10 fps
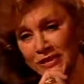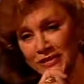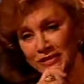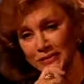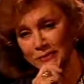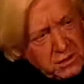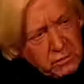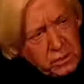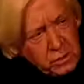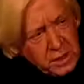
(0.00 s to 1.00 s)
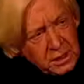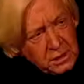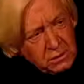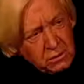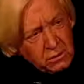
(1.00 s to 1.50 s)
What do you think of when you're
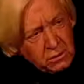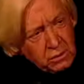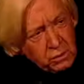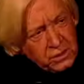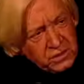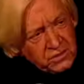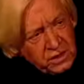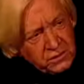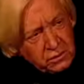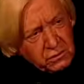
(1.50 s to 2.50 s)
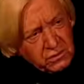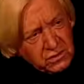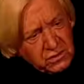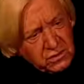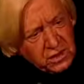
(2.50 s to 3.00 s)
painting? What does Linda
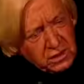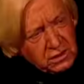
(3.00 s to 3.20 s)
Christian think?